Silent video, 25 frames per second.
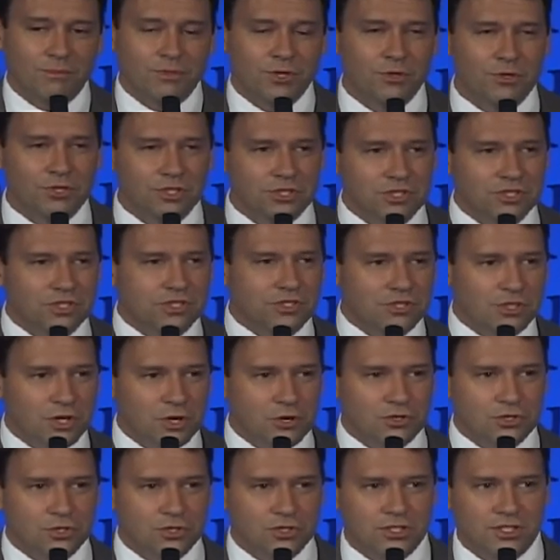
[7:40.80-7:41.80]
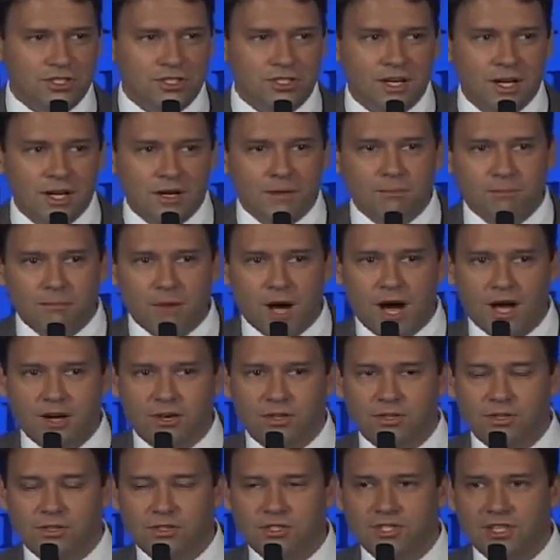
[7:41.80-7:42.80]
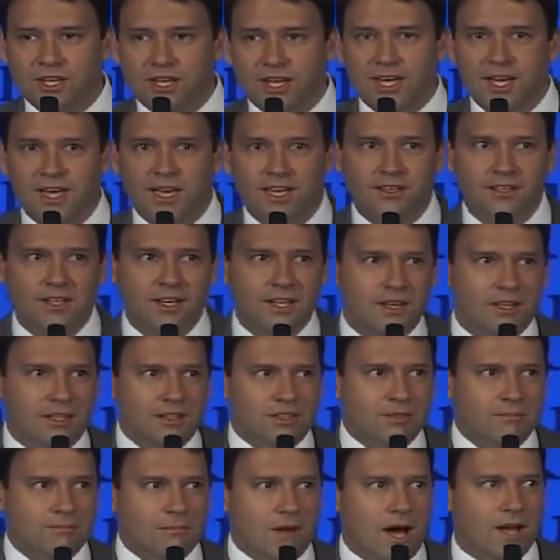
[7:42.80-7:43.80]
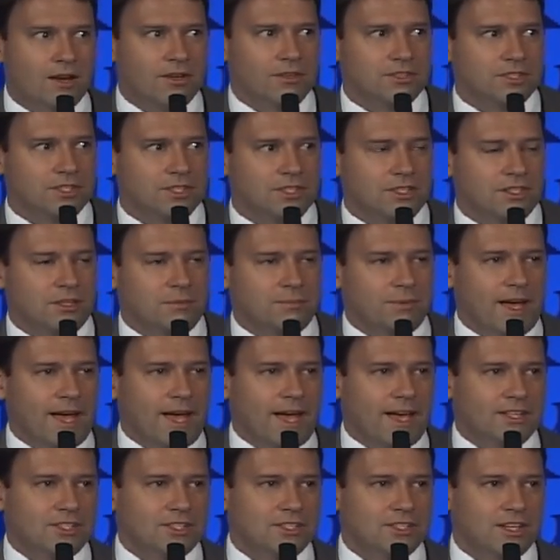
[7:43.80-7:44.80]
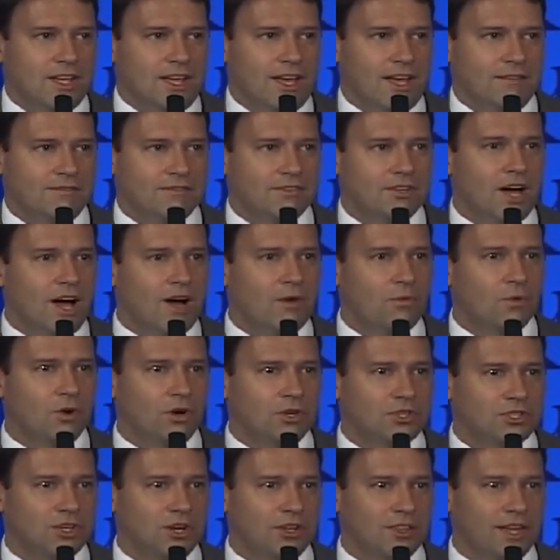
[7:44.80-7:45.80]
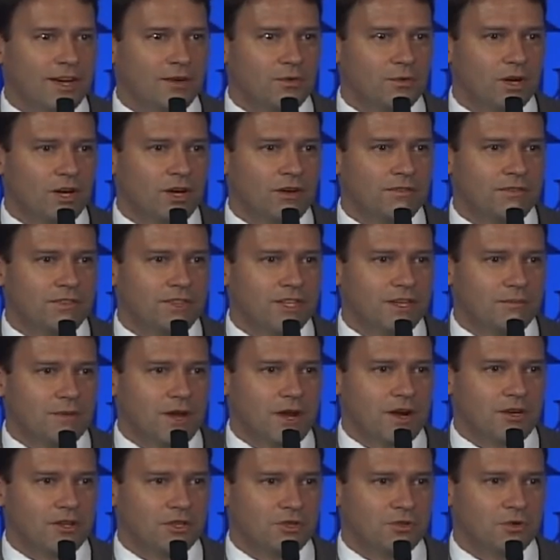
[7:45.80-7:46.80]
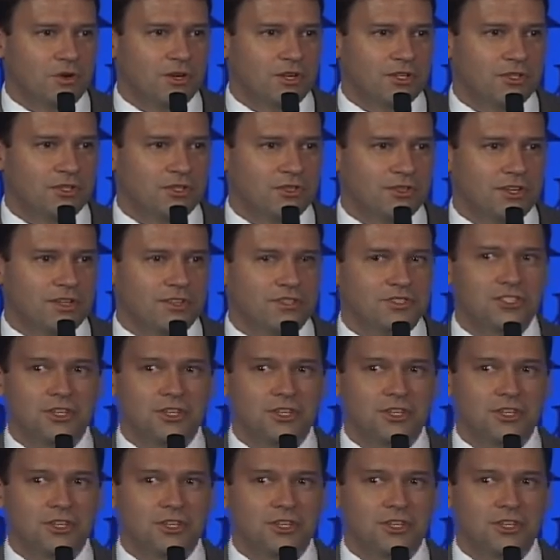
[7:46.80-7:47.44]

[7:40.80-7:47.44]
Those are the models, and the models in the past have not worked all that well for the American orchestra.